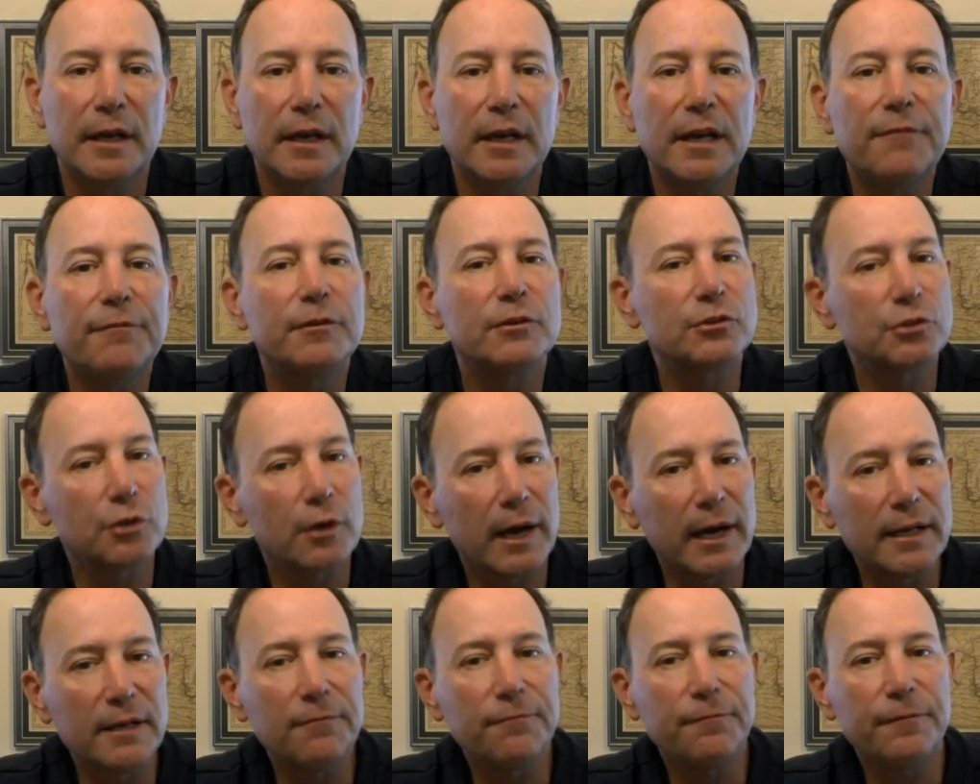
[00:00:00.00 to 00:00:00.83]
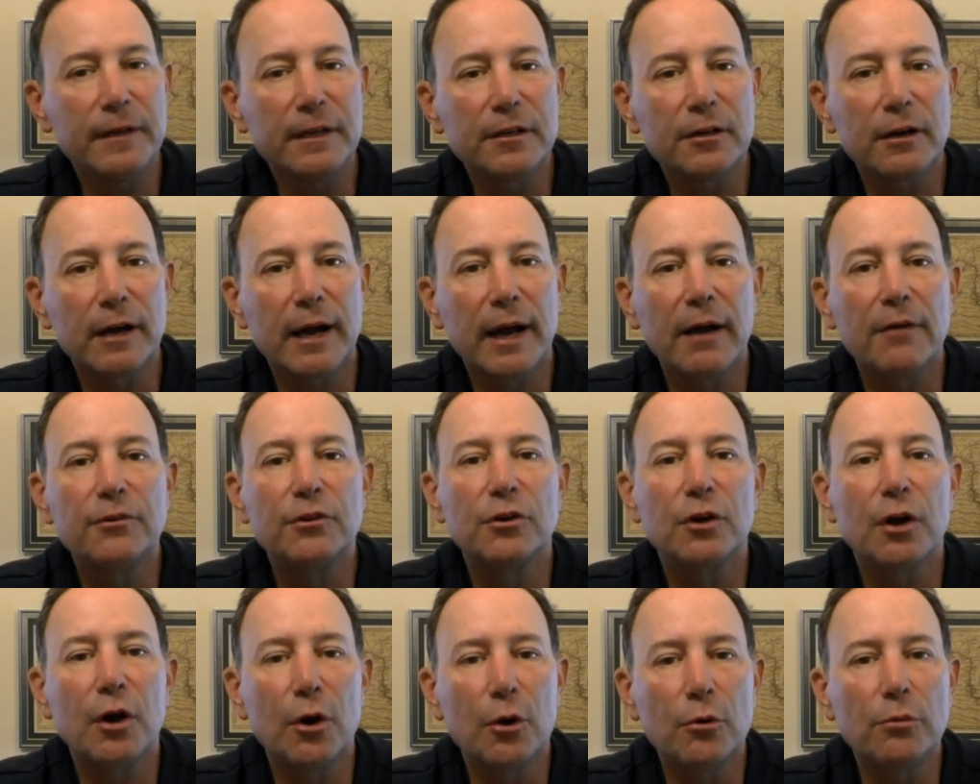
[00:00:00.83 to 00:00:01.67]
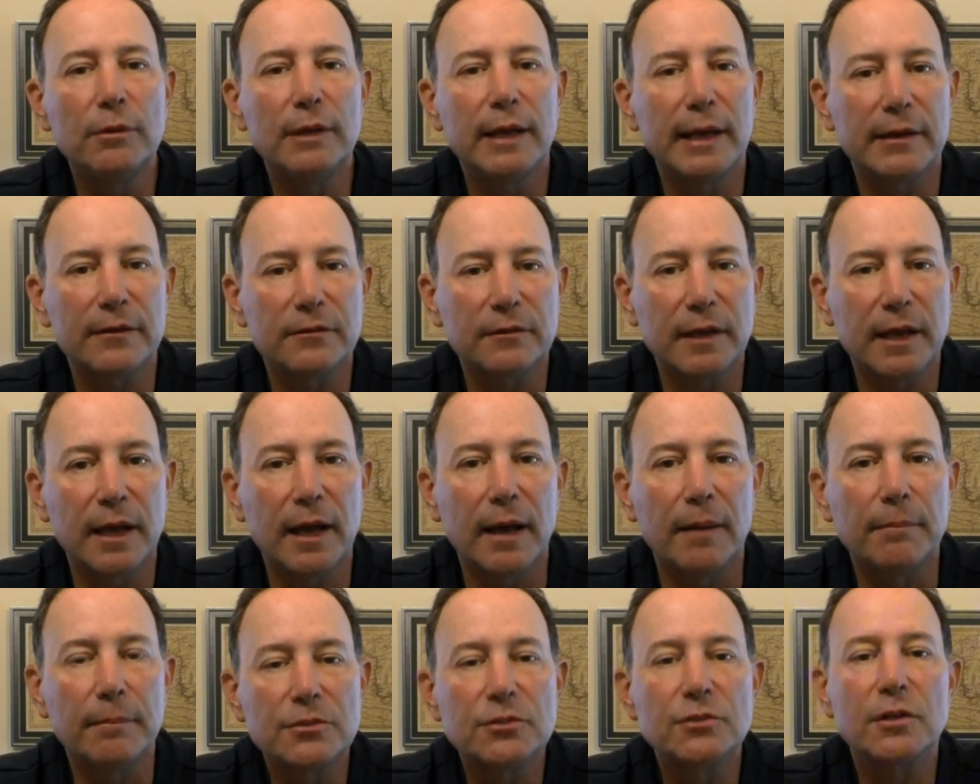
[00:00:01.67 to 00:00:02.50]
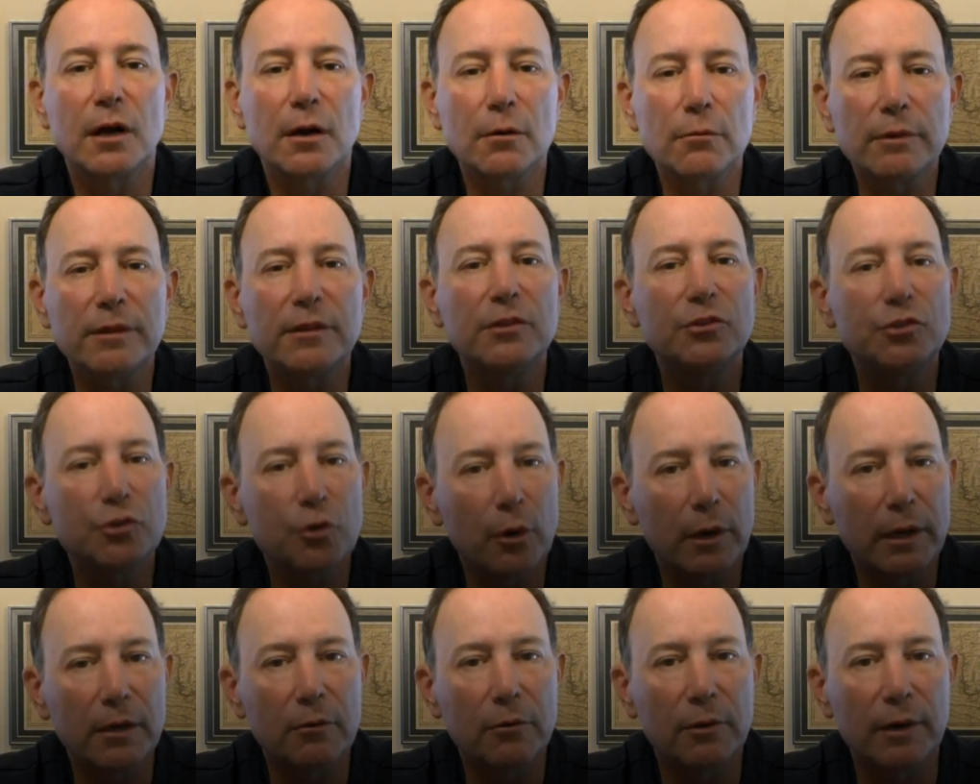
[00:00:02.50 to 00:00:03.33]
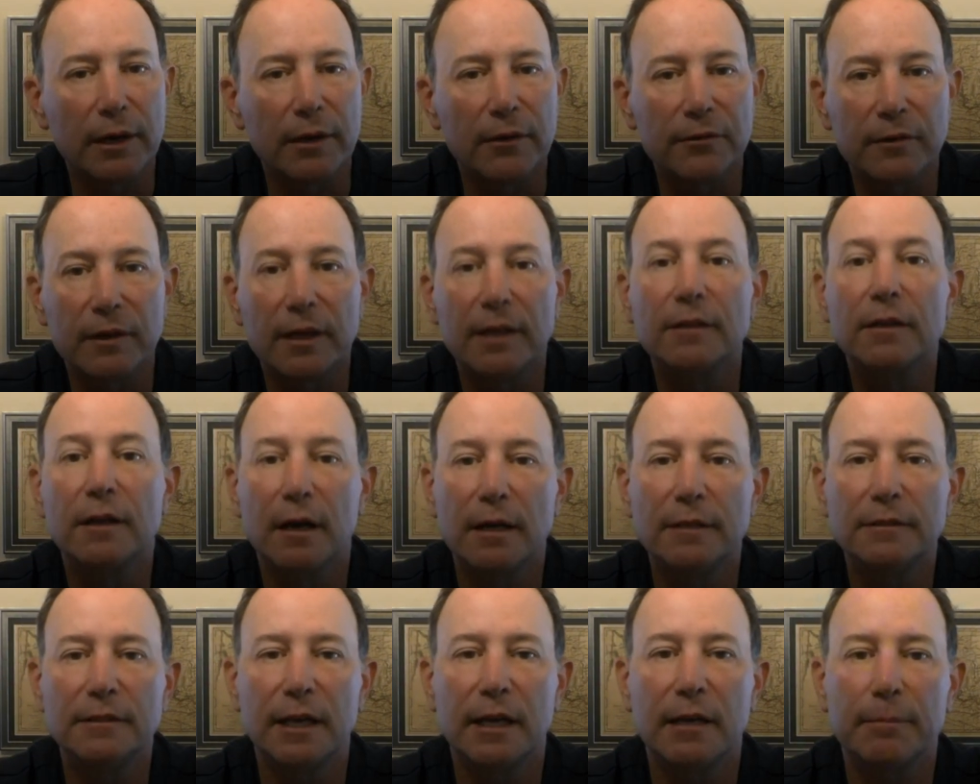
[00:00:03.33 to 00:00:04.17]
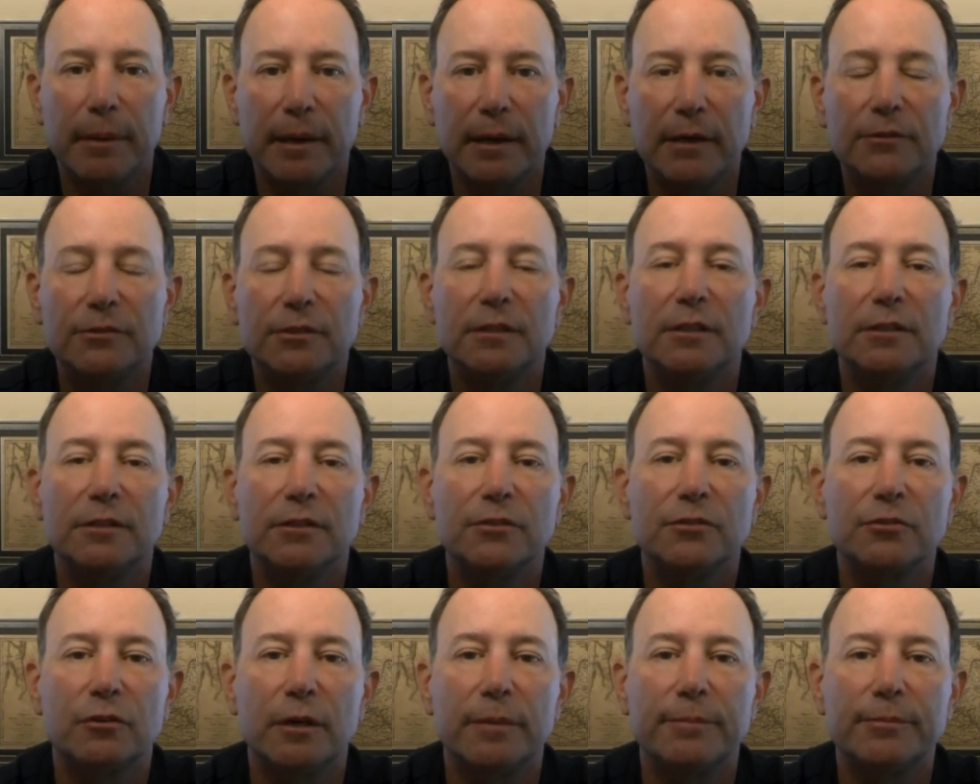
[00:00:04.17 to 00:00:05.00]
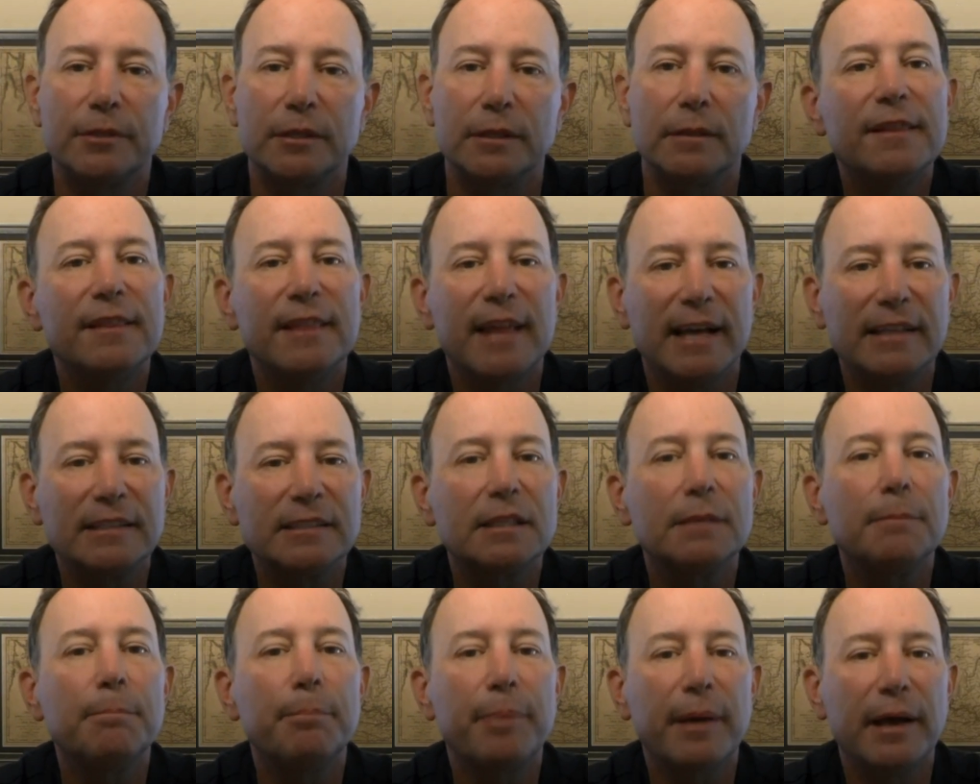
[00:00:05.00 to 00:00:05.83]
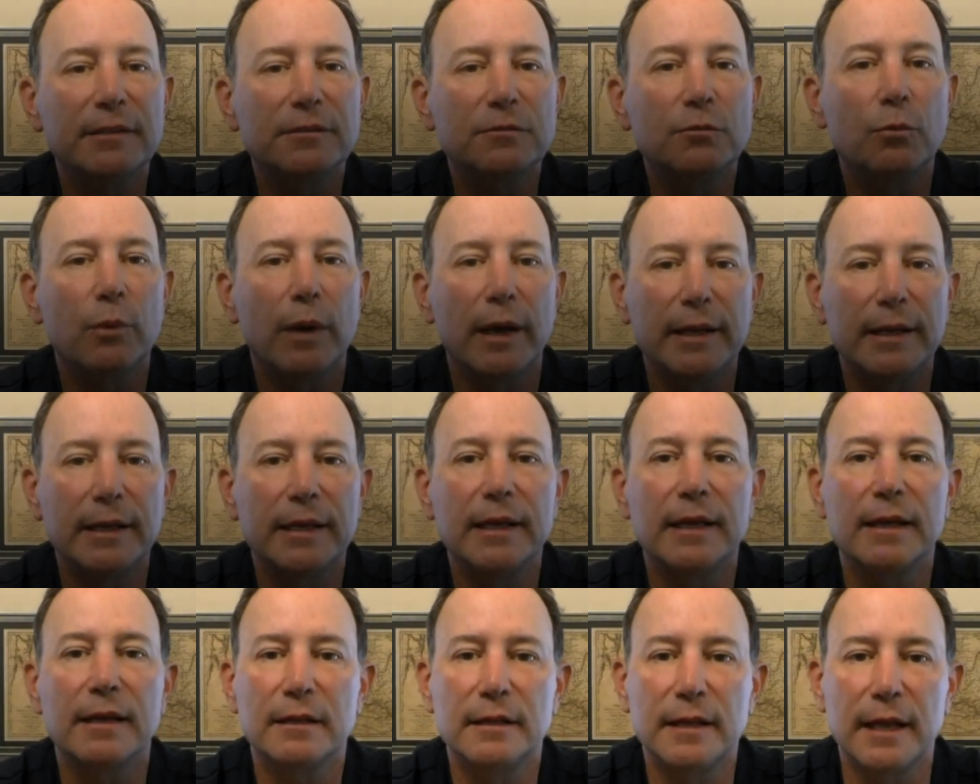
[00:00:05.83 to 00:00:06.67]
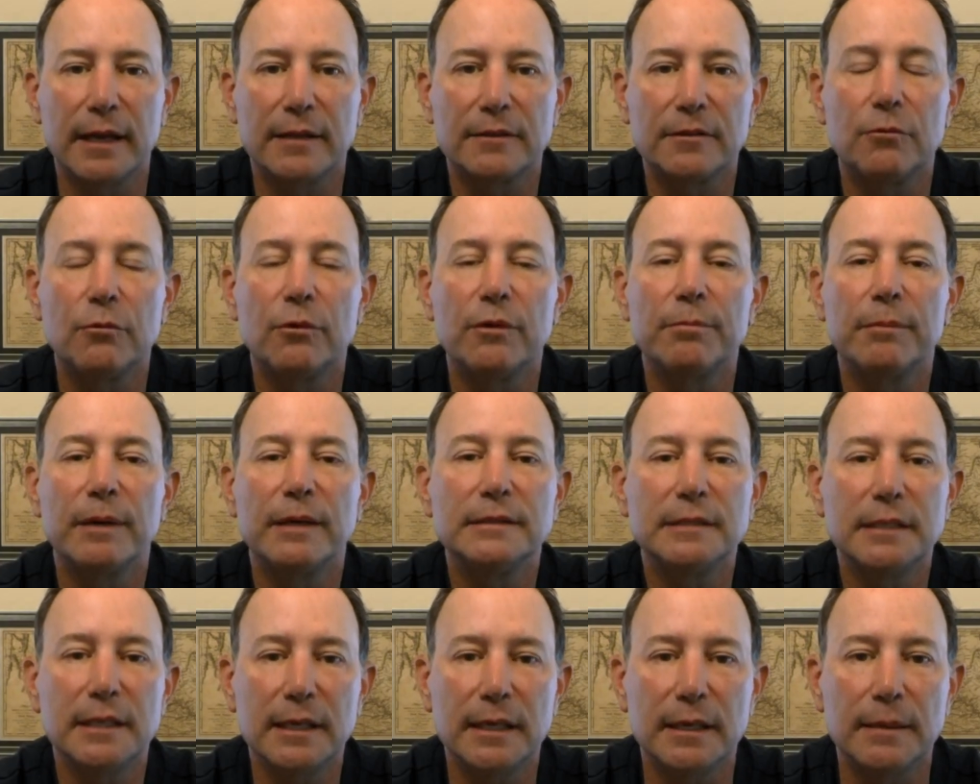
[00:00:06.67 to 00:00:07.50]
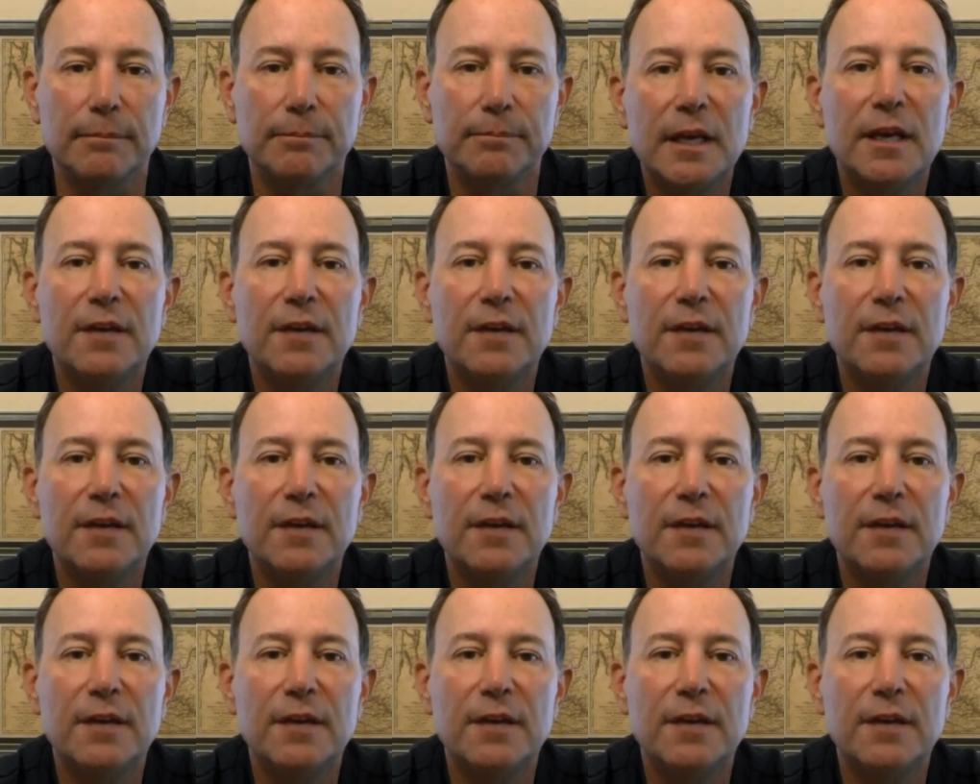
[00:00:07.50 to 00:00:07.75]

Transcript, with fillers: If you're trying to figure out your own next step, start with the joint quiz and contact page in the description. That's the best way to get connected with my team.